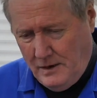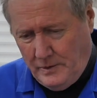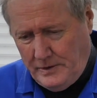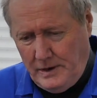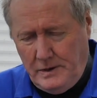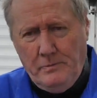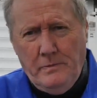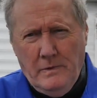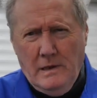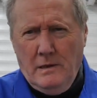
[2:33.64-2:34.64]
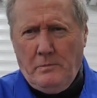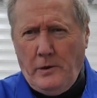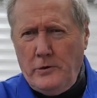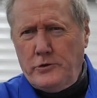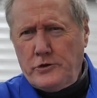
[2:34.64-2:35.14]
whether I can
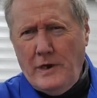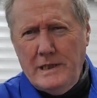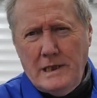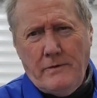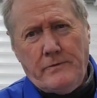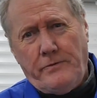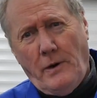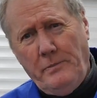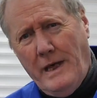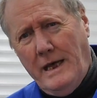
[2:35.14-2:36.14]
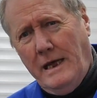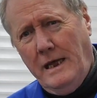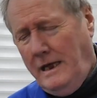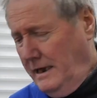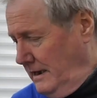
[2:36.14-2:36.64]
plug straight in from there,
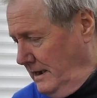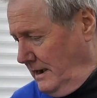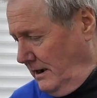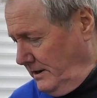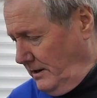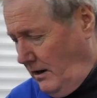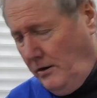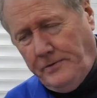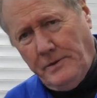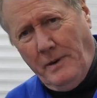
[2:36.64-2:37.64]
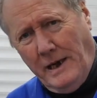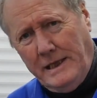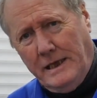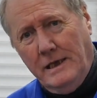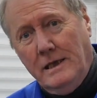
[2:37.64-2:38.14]
off the
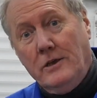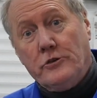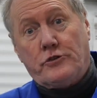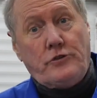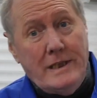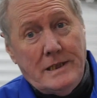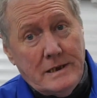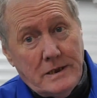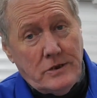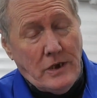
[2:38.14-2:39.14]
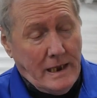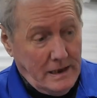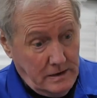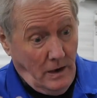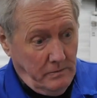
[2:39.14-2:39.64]
bike, straight into the
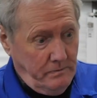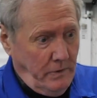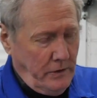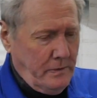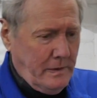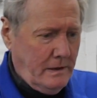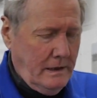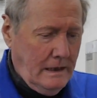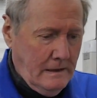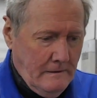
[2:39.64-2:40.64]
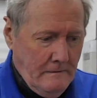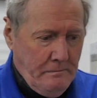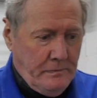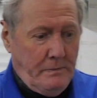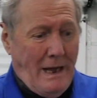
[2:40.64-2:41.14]
jacket, not bothering with
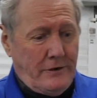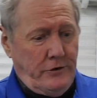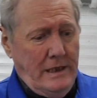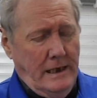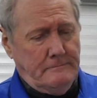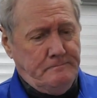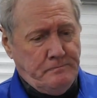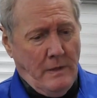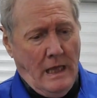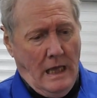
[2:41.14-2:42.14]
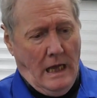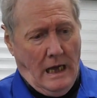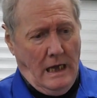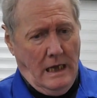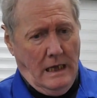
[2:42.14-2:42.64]
the battery.
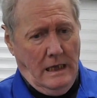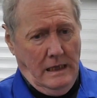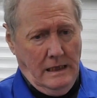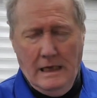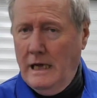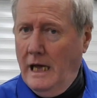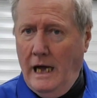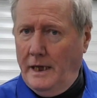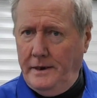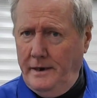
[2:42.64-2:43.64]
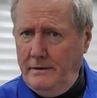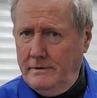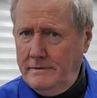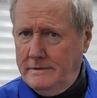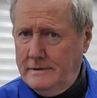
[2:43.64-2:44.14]
I don't know.
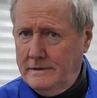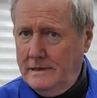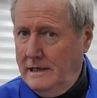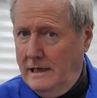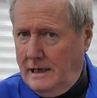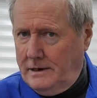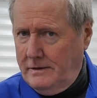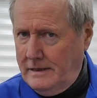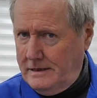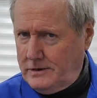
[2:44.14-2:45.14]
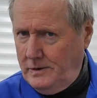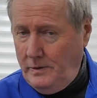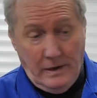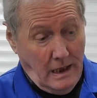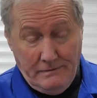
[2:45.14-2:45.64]
I don't know how that's going to
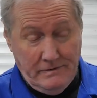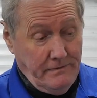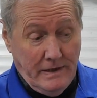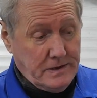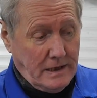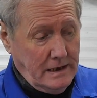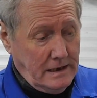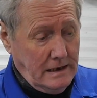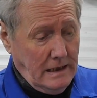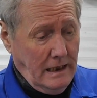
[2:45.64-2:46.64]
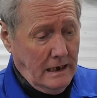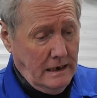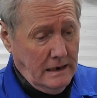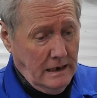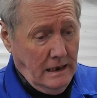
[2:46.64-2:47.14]
work. I haven't investigated it yet,
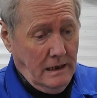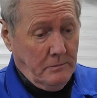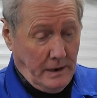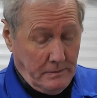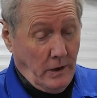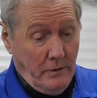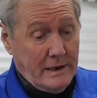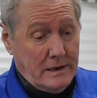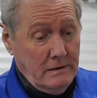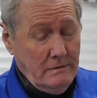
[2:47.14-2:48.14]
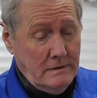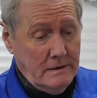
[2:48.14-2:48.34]
but I'm going to.